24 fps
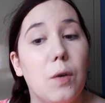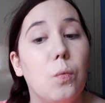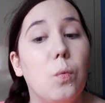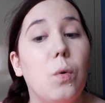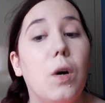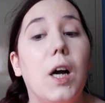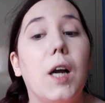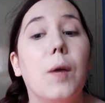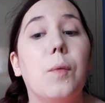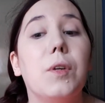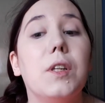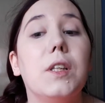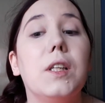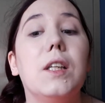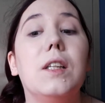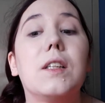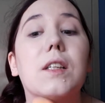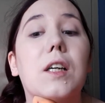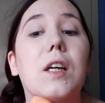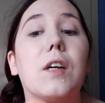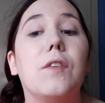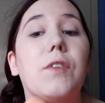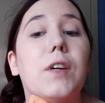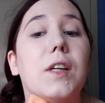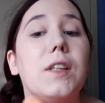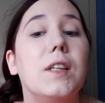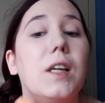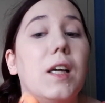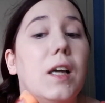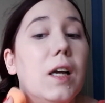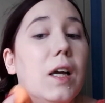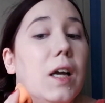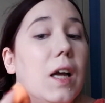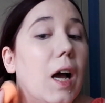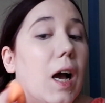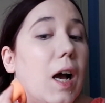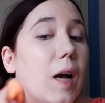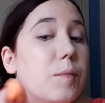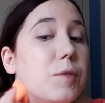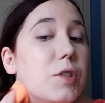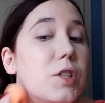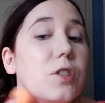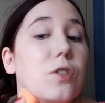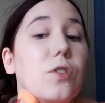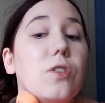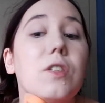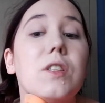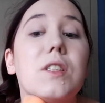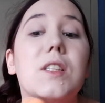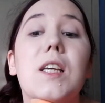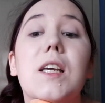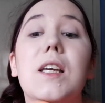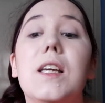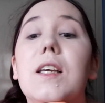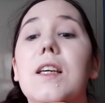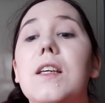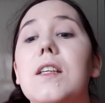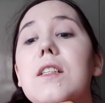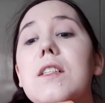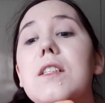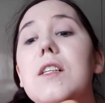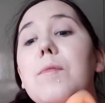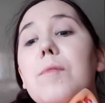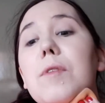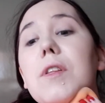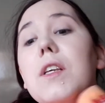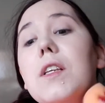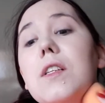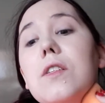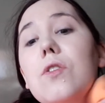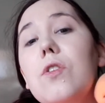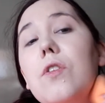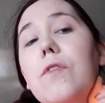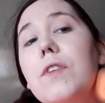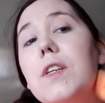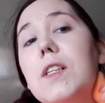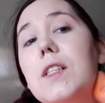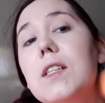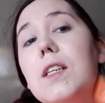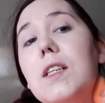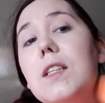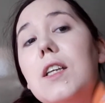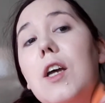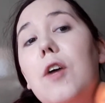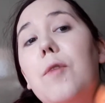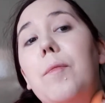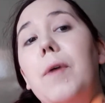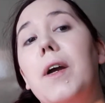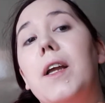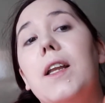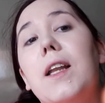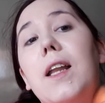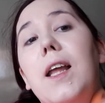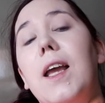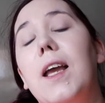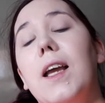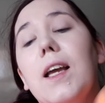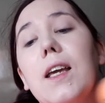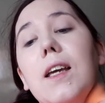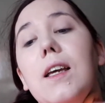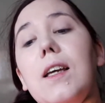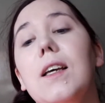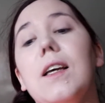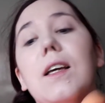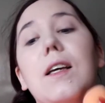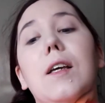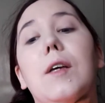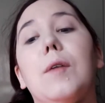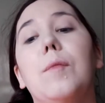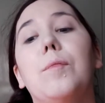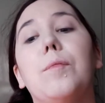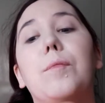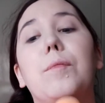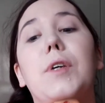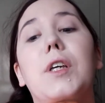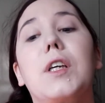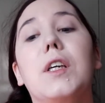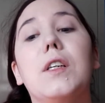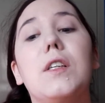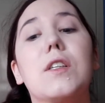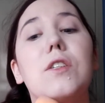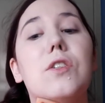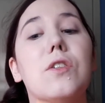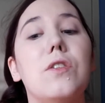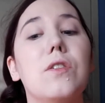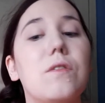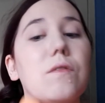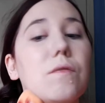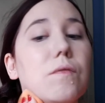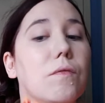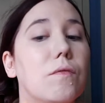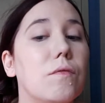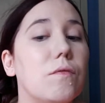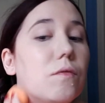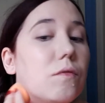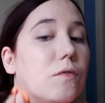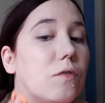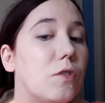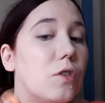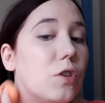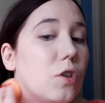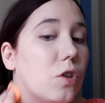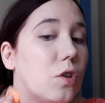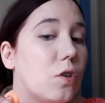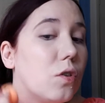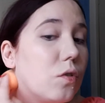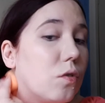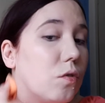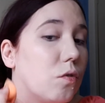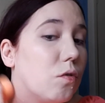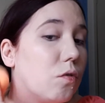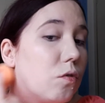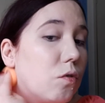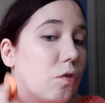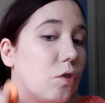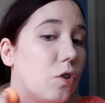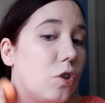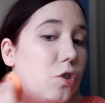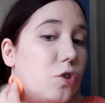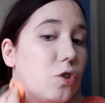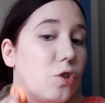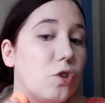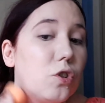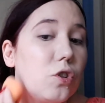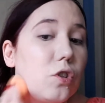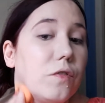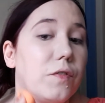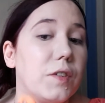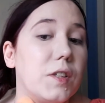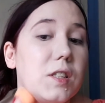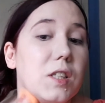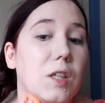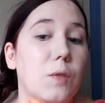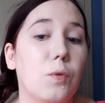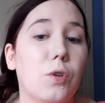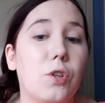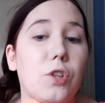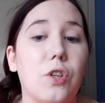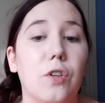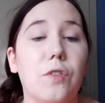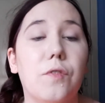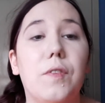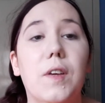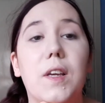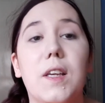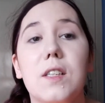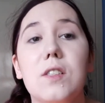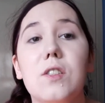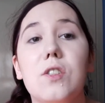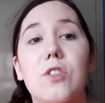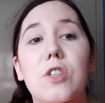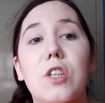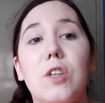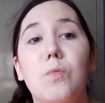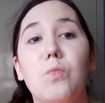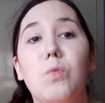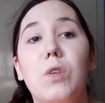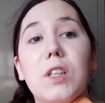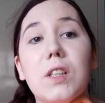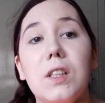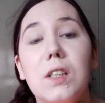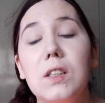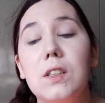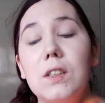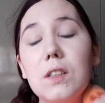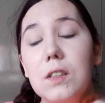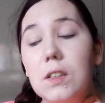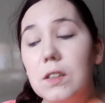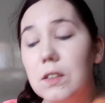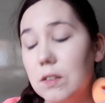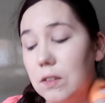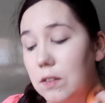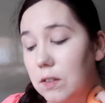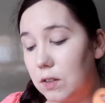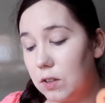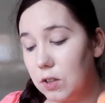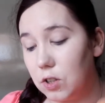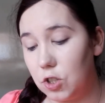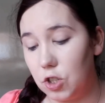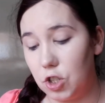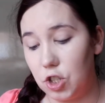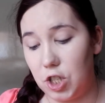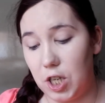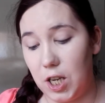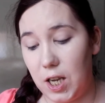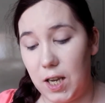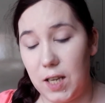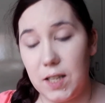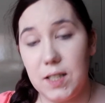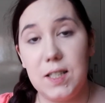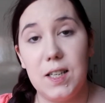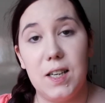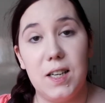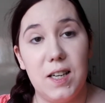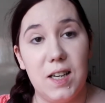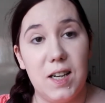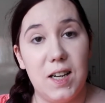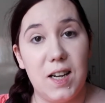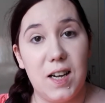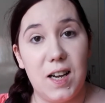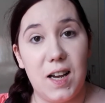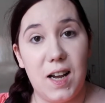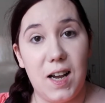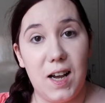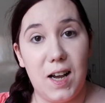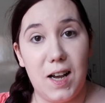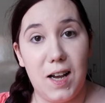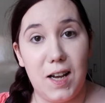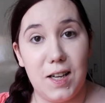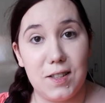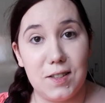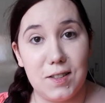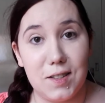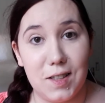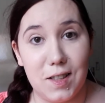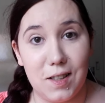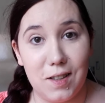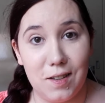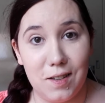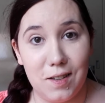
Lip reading: what I would need covered. I'm just going to take some of this obviously down my neck, because you don't obviously want your face looking one shade and